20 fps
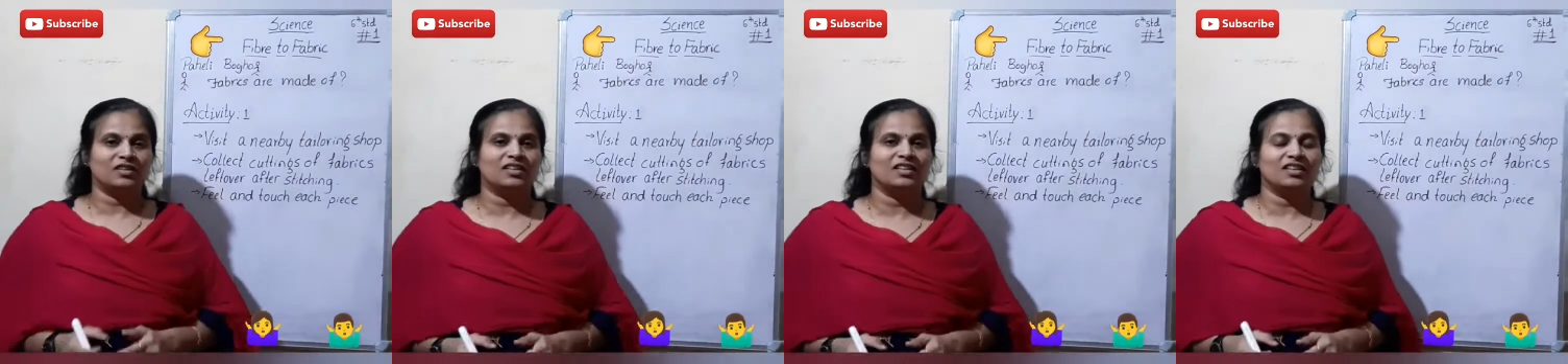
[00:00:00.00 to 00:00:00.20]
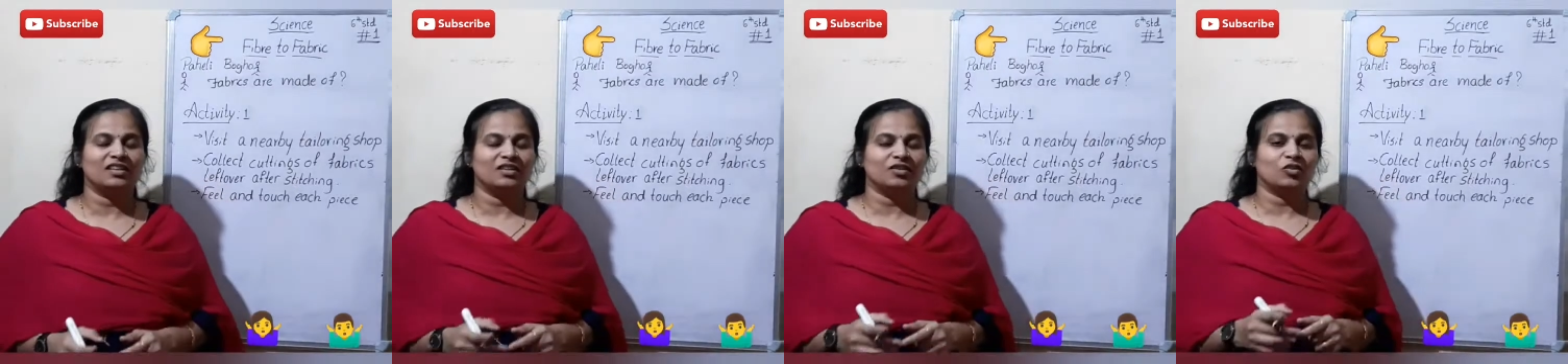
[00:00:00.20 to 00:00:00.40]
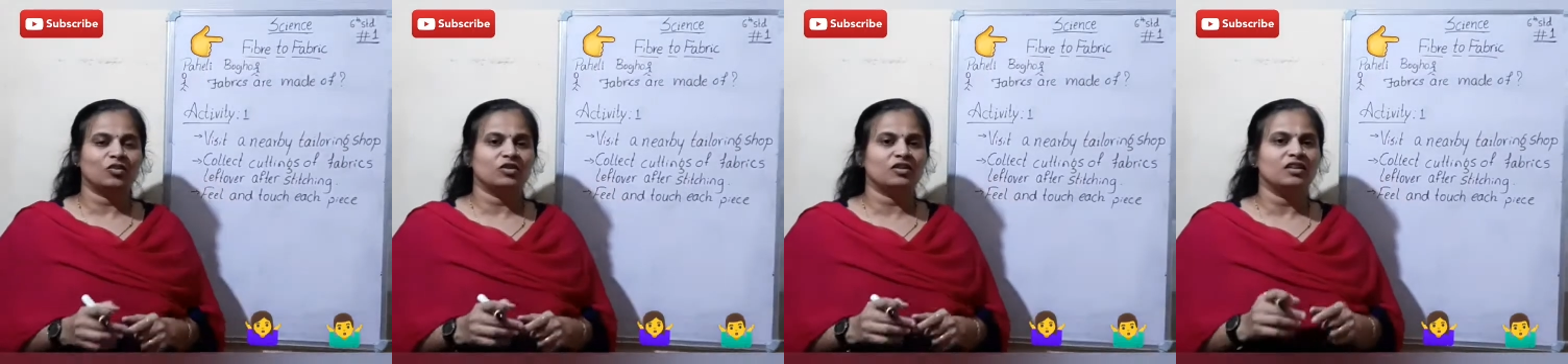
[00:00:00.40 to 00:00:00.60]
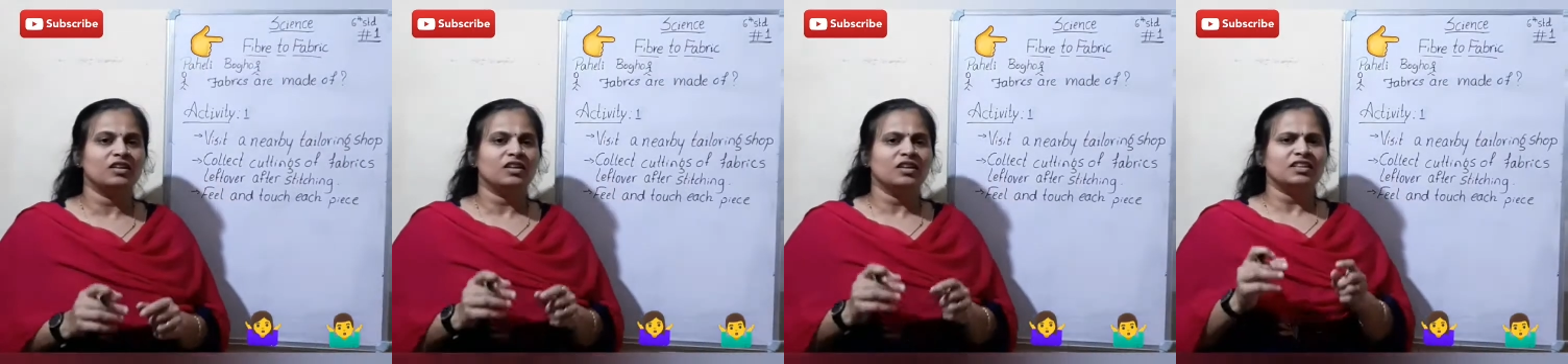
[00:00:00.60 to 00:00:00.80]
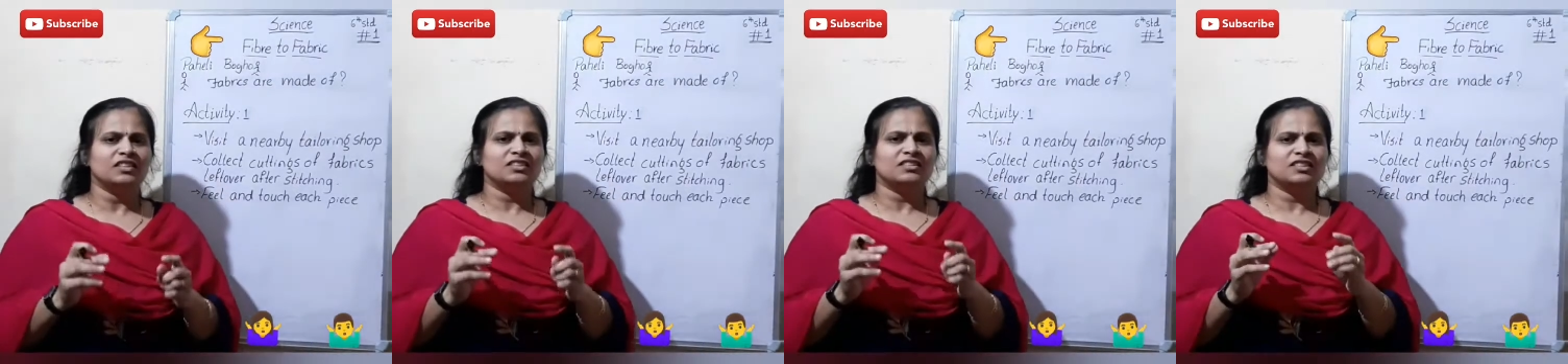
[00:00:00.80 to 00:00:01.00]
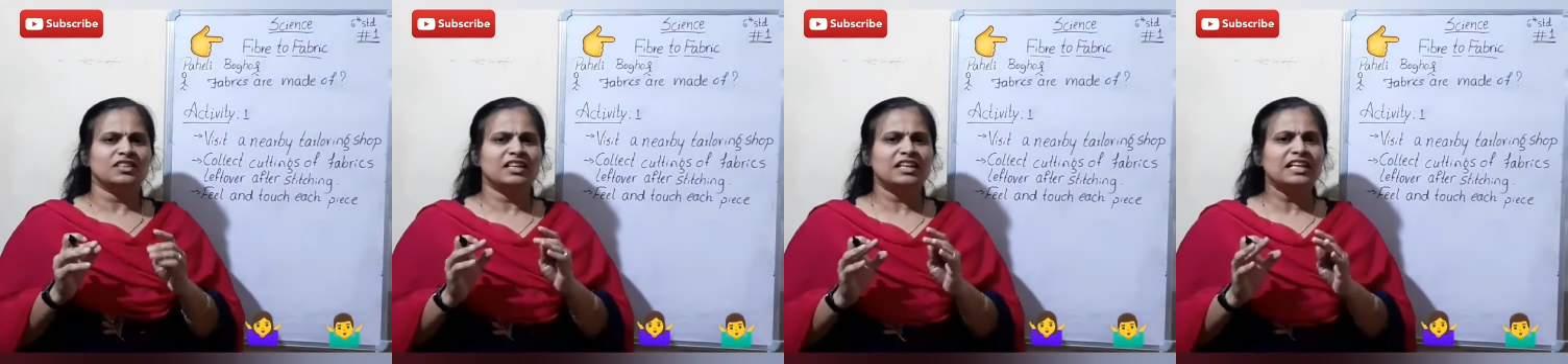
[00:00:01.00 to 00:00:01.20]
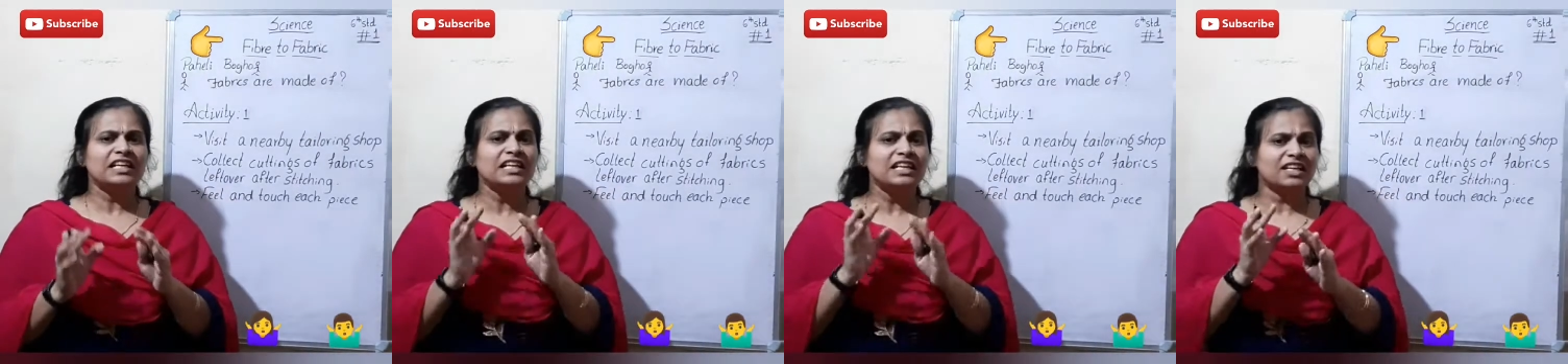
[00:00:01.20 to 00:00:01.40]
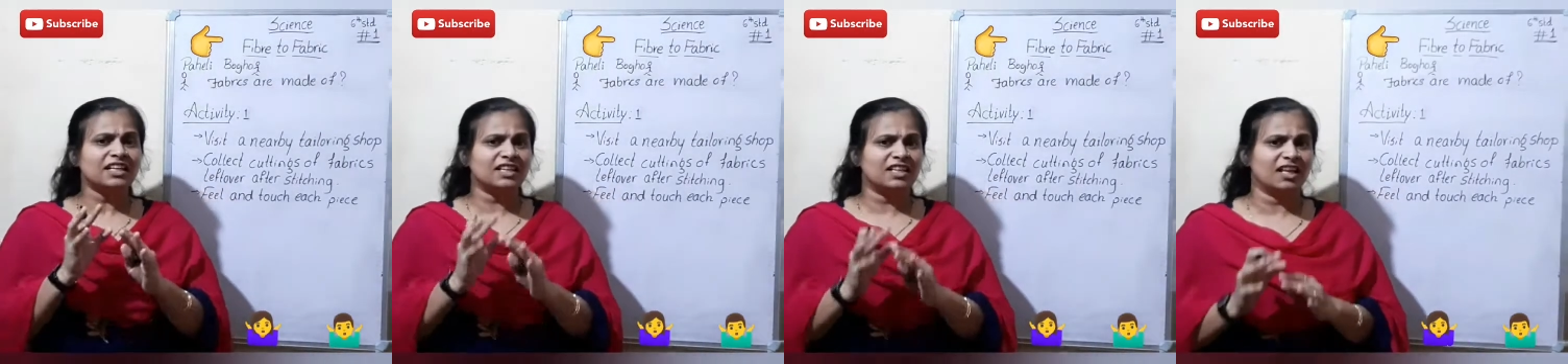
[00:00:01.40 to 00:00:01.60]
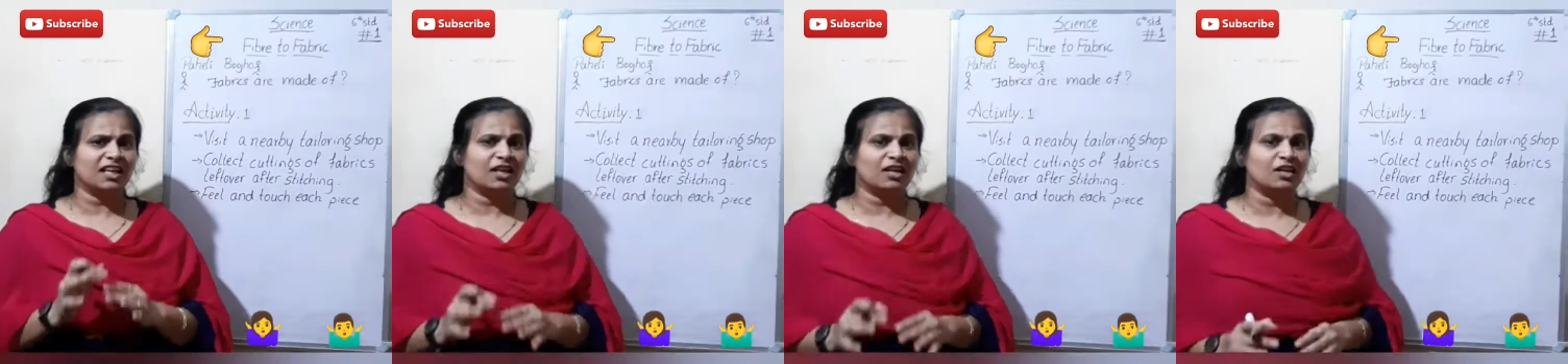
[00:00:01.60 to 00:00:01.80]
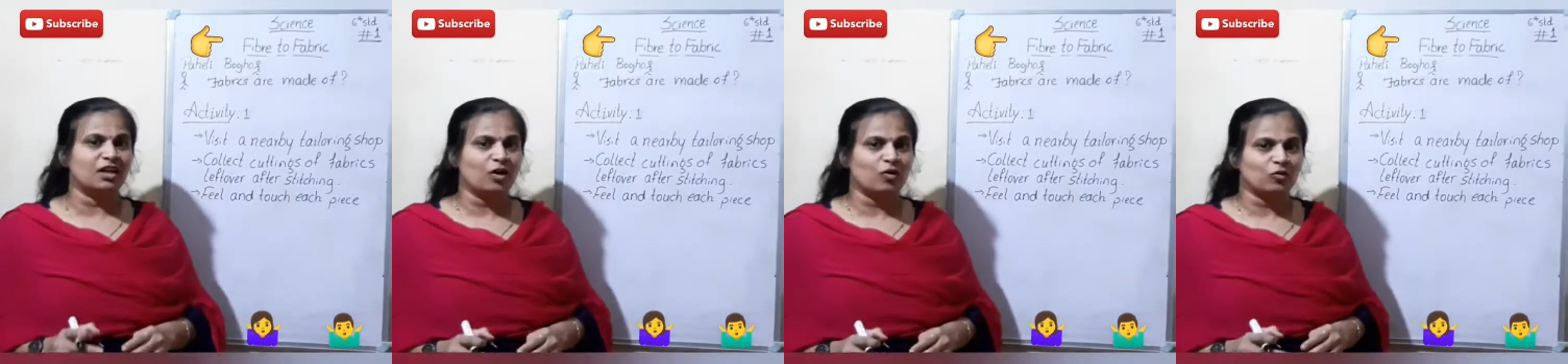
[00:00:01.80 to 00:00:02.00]
here or clear their
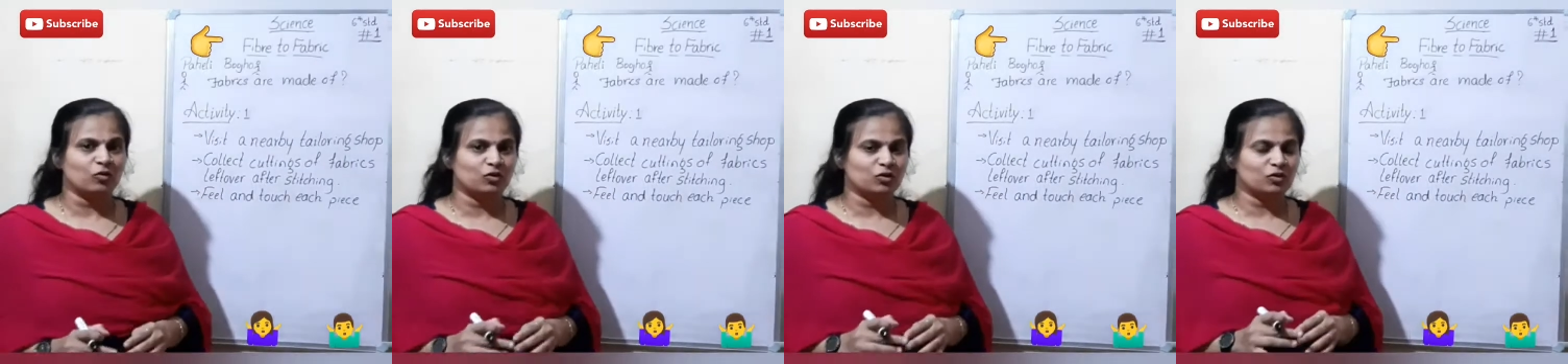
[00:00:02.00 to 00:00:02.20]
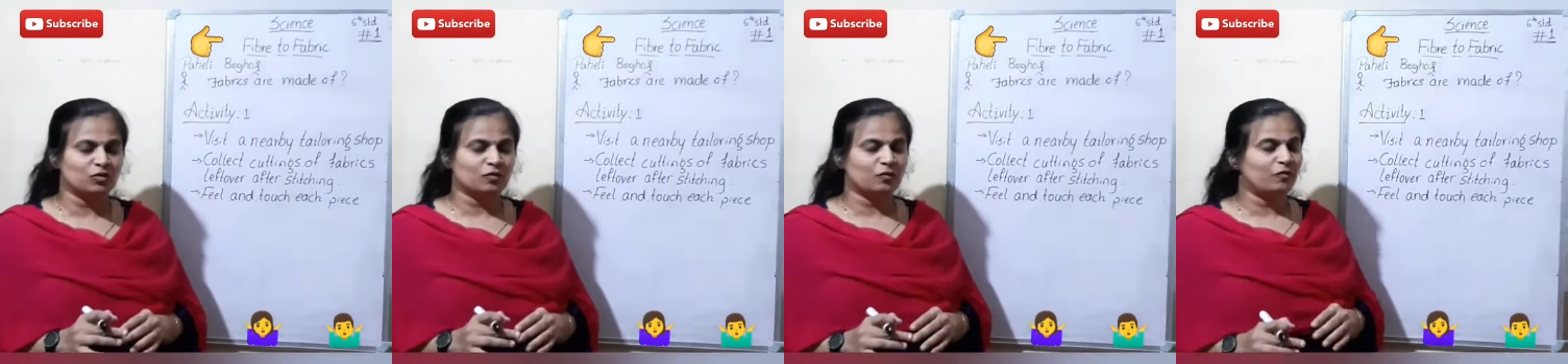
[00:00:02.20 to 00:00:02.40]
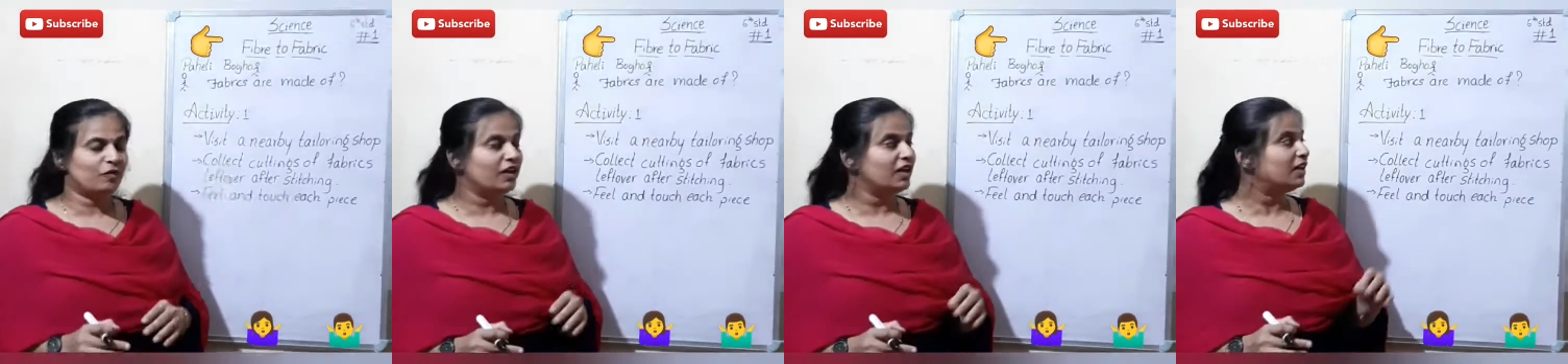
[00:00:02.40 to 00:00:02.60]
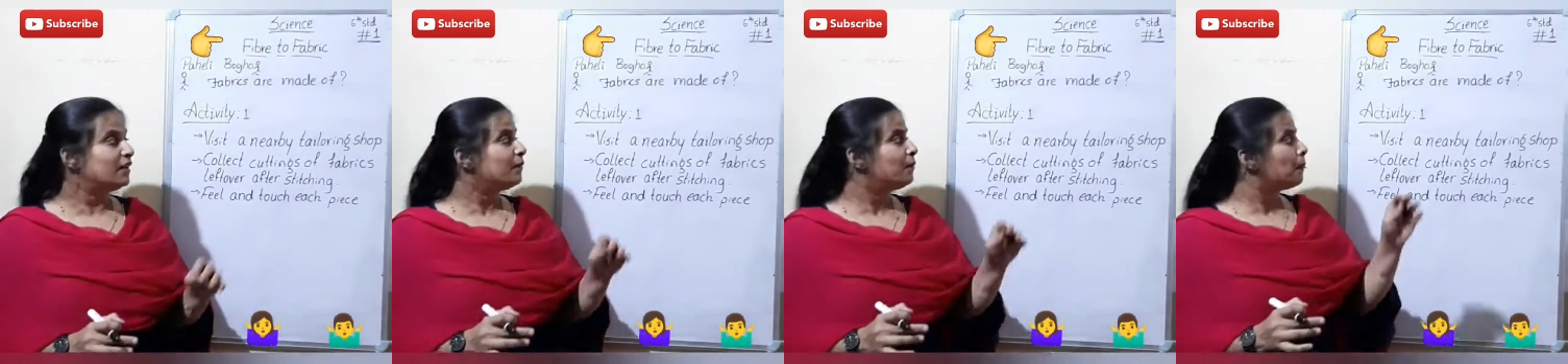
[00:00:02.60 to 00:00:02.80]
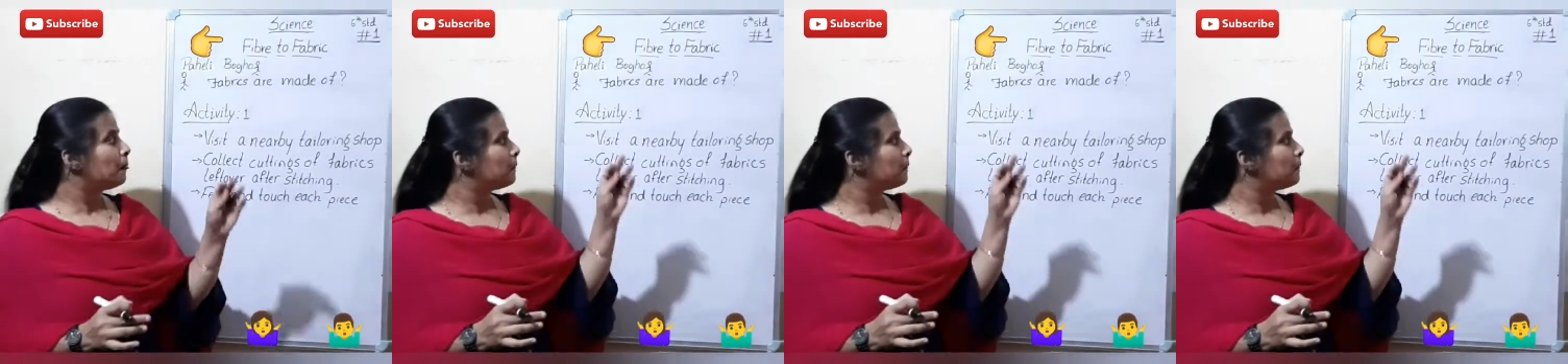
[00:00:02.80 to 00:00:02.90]
doubt. Fine.